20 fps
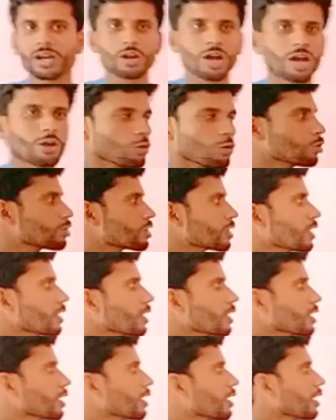I wrote
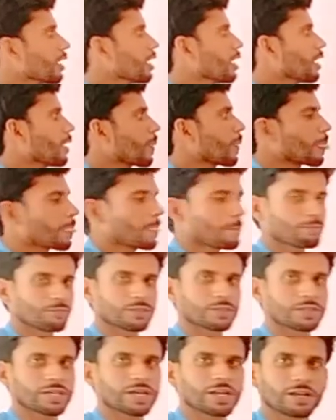
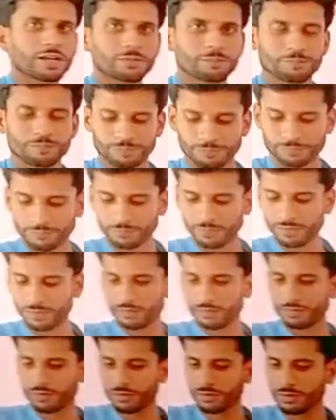there are
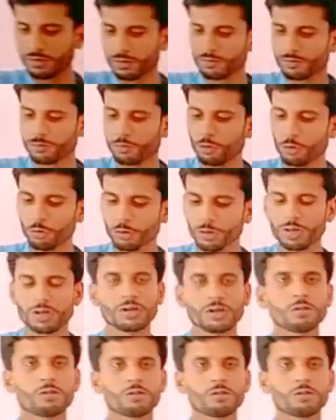4